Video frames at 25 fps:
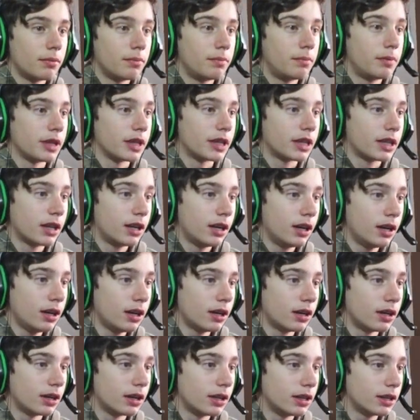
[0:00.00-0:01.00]

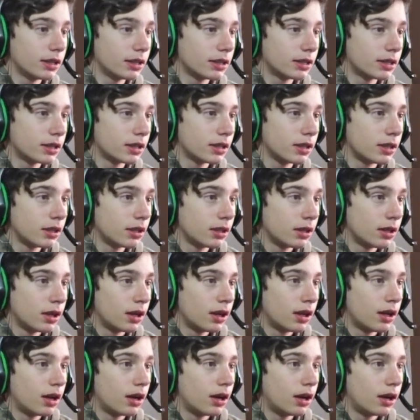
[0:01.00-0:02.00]
because
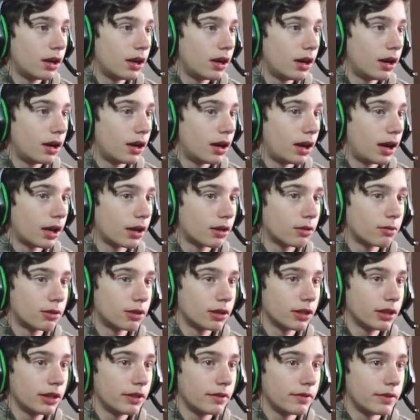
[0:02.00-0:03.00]
I don't want
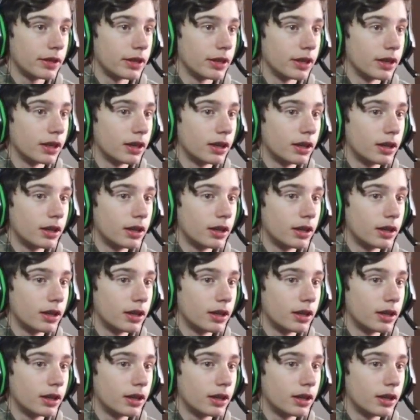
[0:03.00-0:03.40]
to live here.